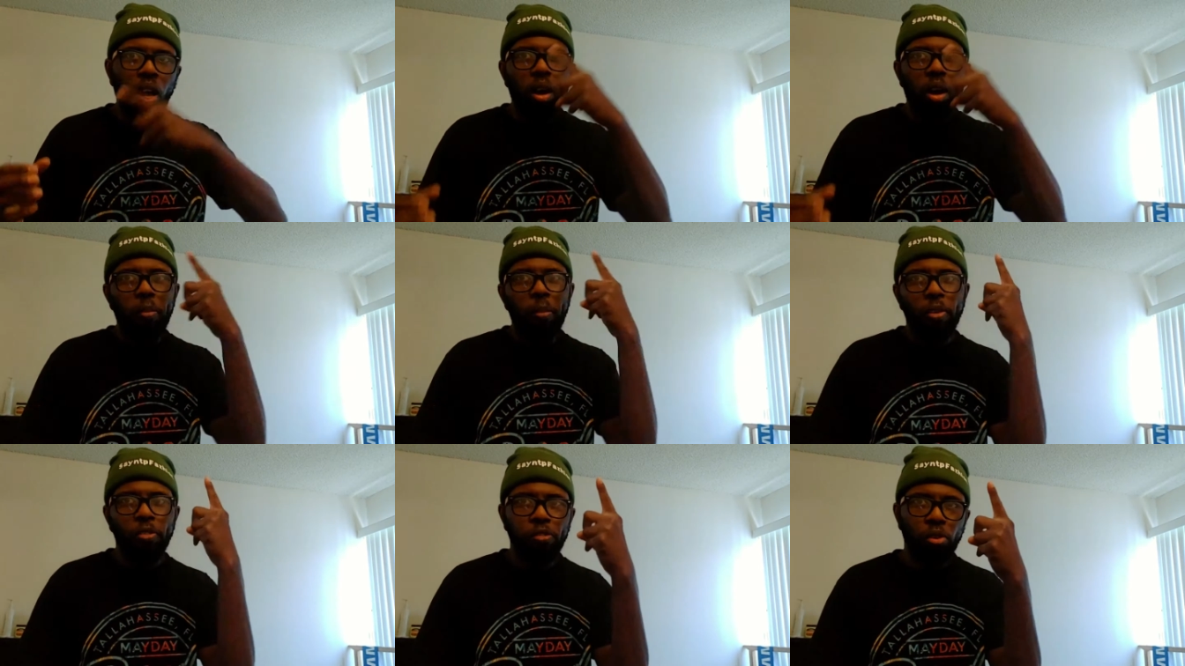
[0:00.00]

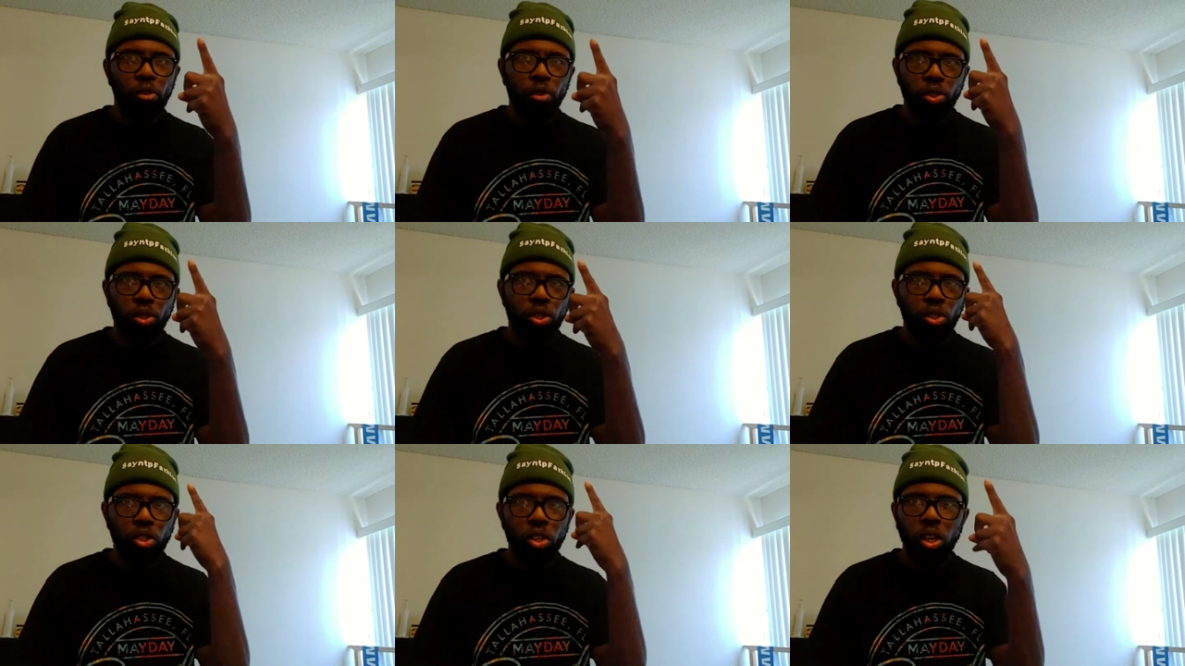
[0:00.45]
My first
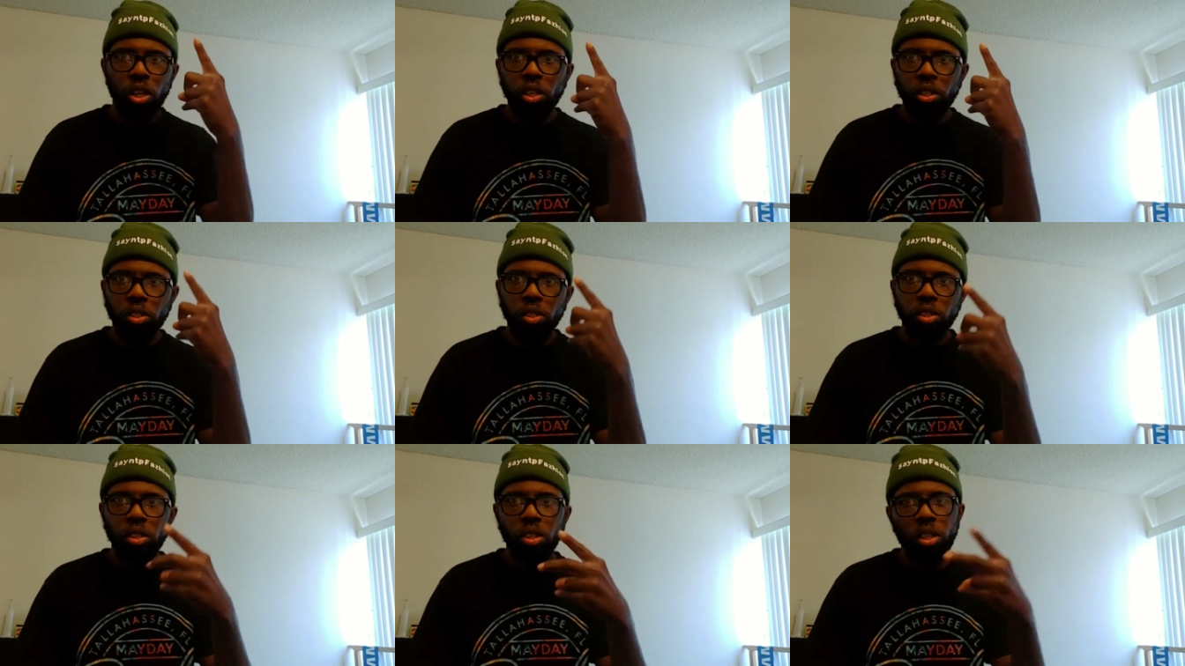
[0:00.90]
is
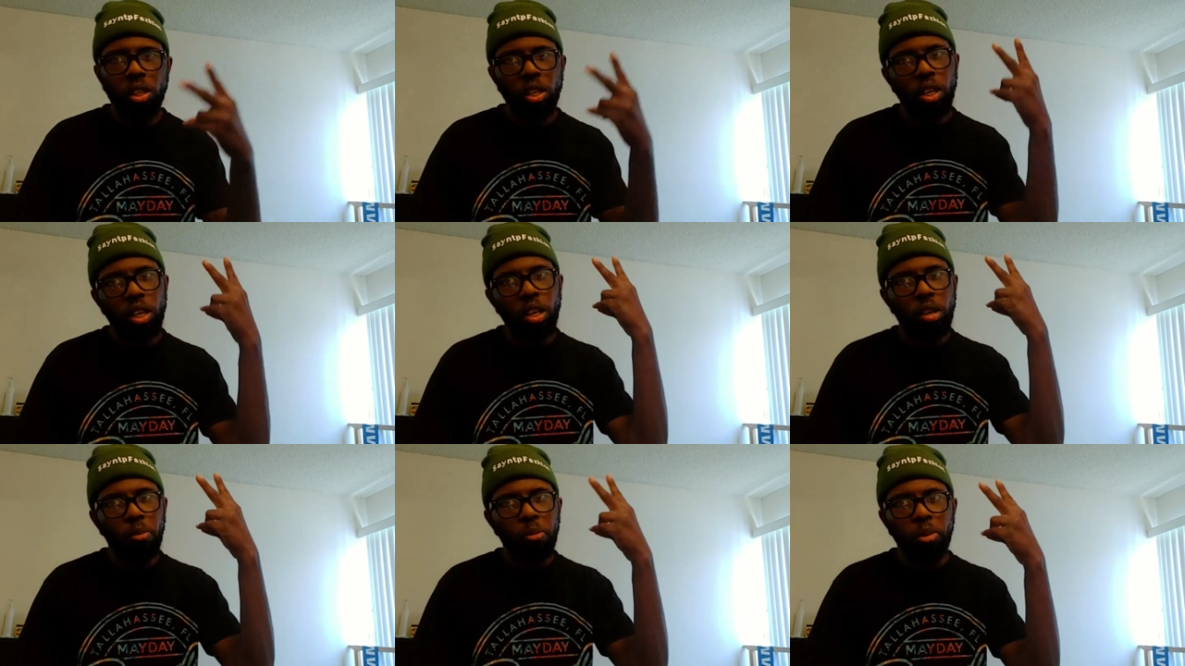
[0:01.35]
Dunks,
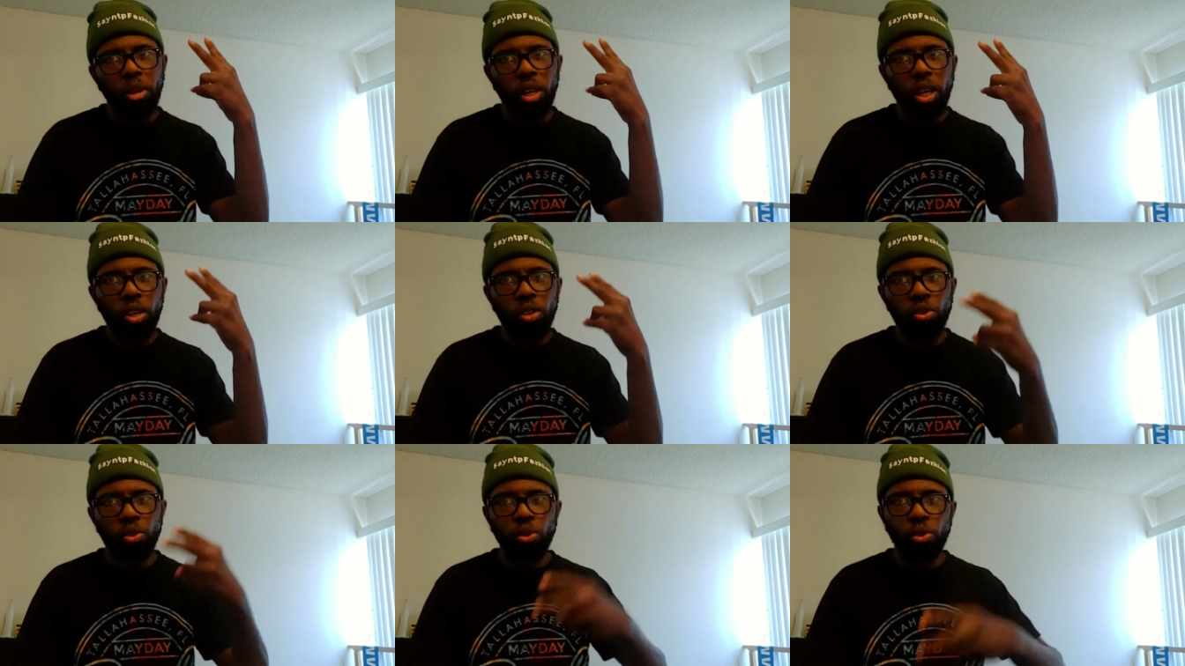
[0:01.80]

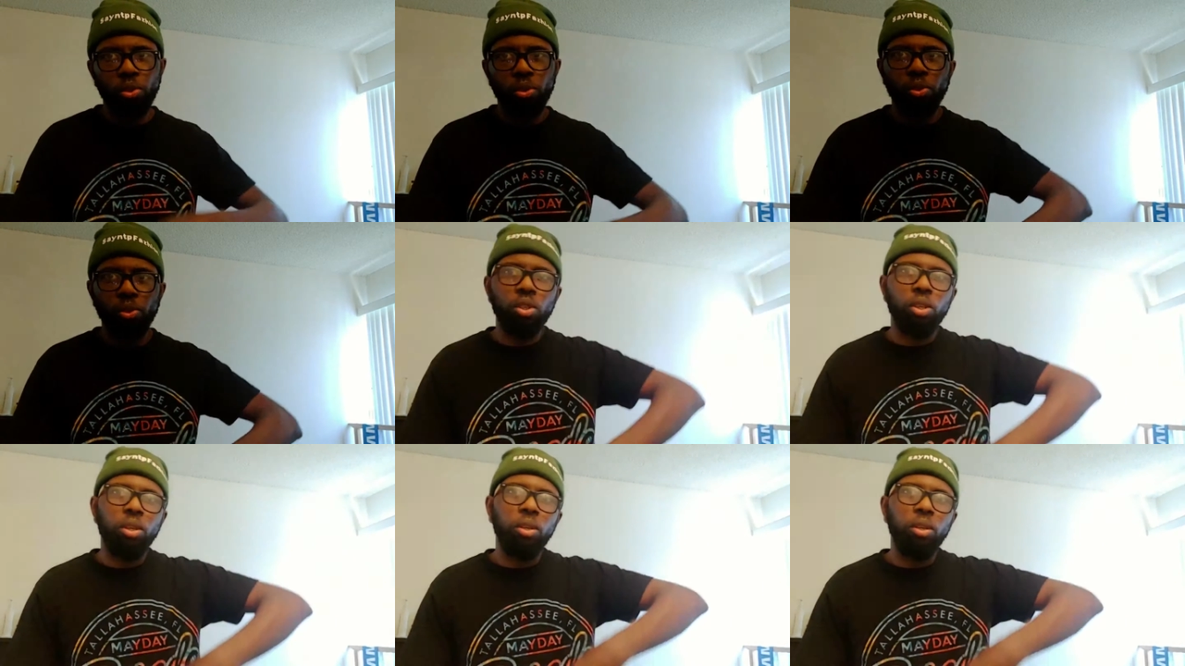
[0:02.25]
Blazers.